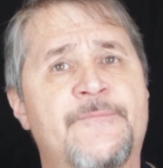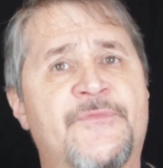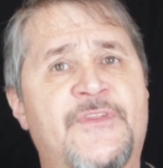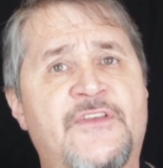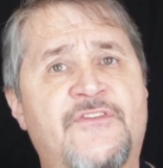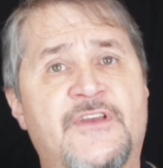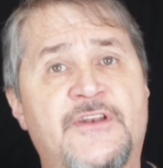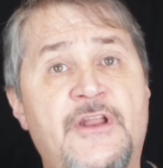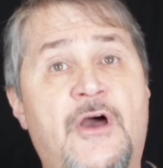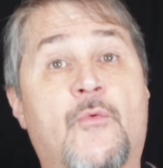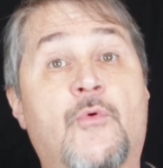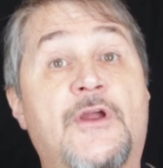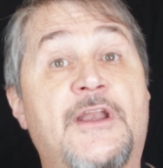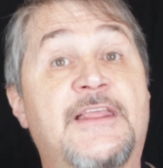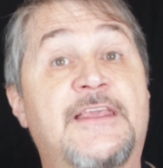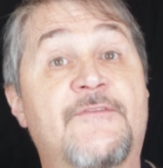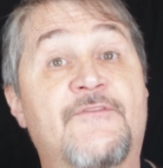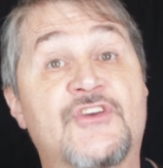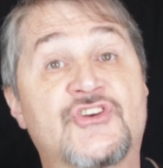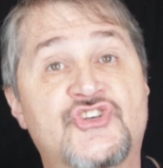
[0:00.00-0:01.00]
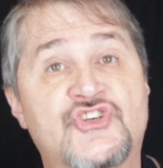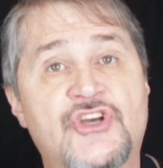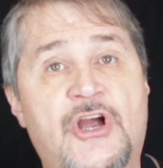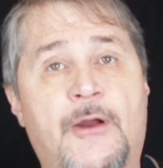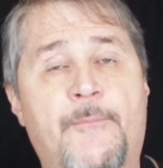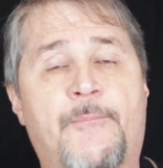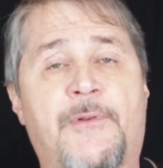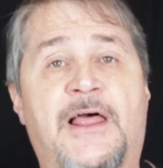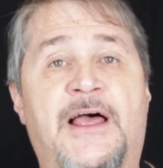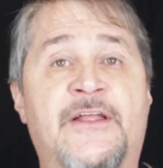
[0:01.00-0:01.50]
They said, no, we're going to give you a
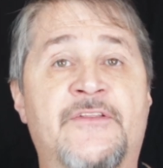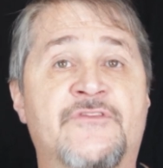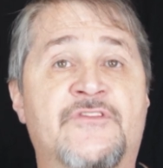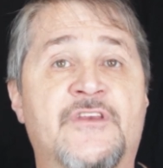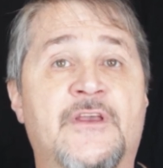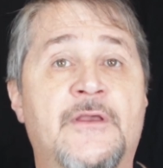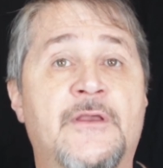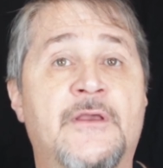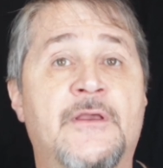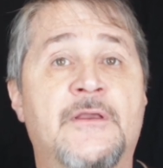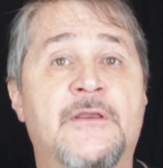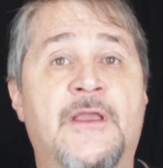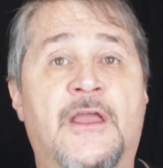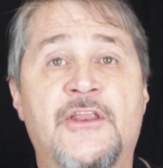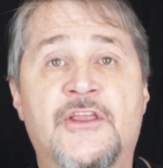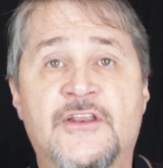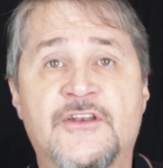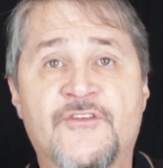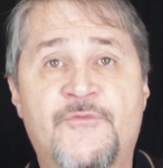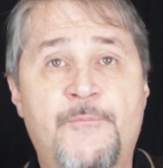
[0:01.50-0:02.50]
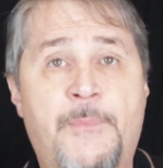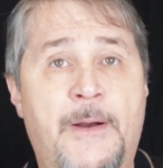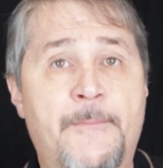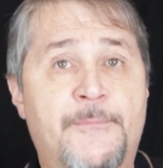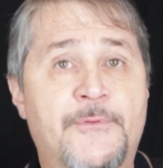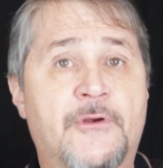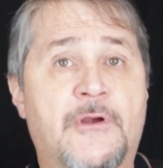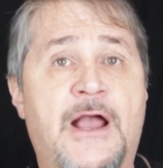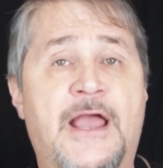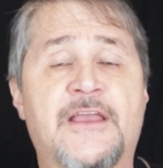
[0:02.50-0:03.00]
sharp lens, and you can just
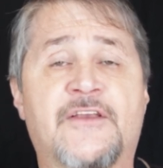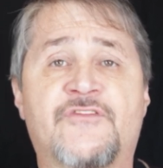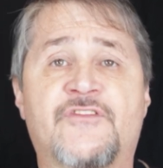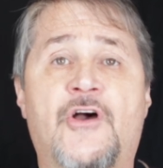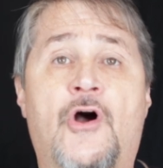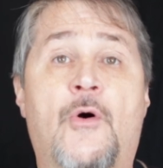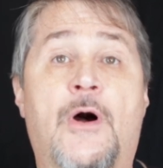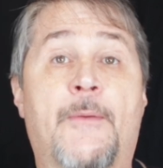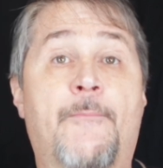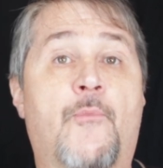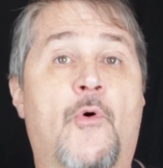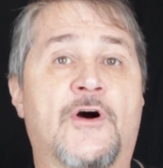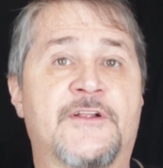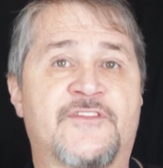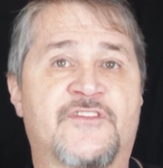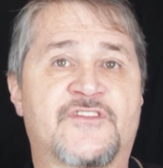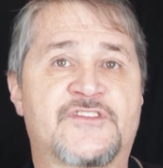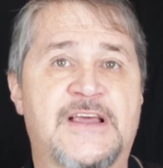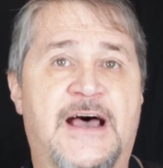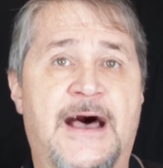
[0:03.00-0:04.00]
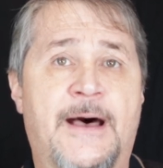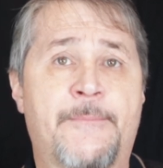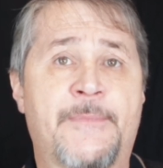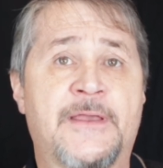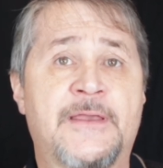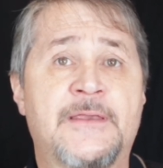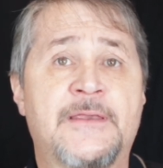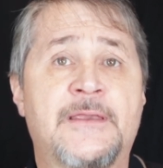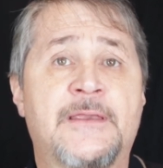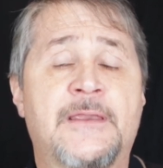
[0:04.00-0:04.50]
bump your ISO up one stop,
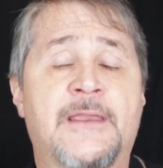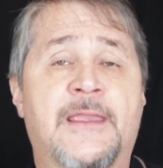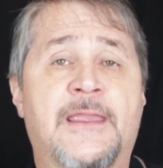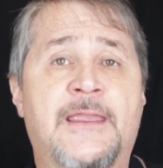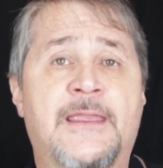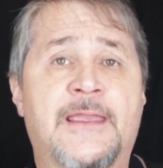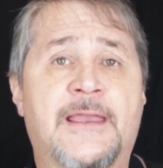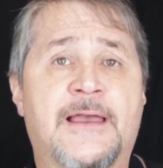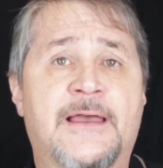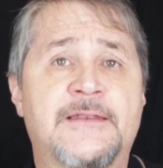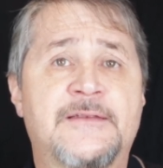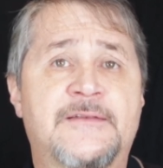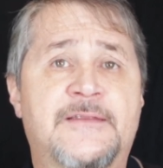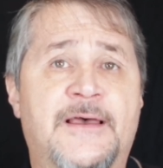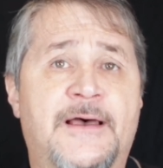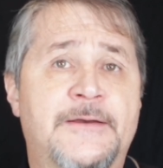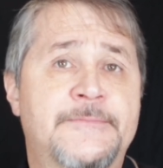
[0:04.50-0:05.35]
and